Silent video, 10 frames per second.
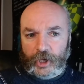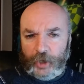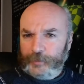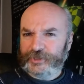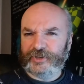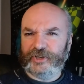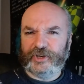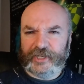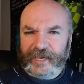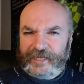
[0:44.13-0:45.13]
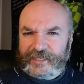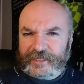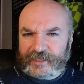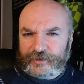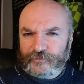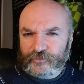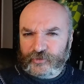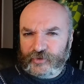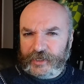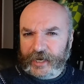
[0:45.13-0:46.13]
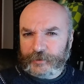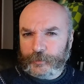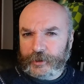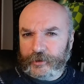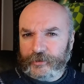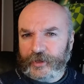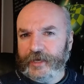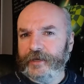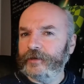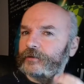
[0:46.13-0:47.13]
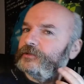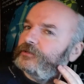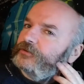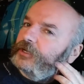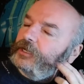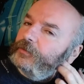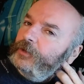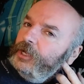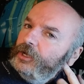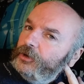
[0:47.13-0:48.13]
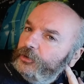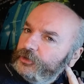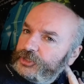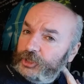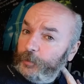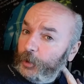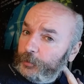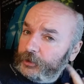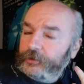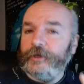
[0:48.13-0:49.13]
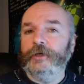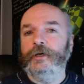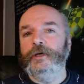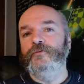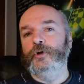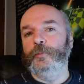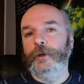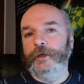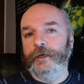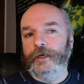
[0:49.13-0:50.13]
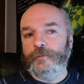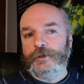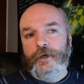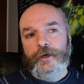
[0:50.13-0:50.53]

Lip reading: Up until the early 80s, this really hadn't been a thing, or not necessarily a popular thing in role-playing games.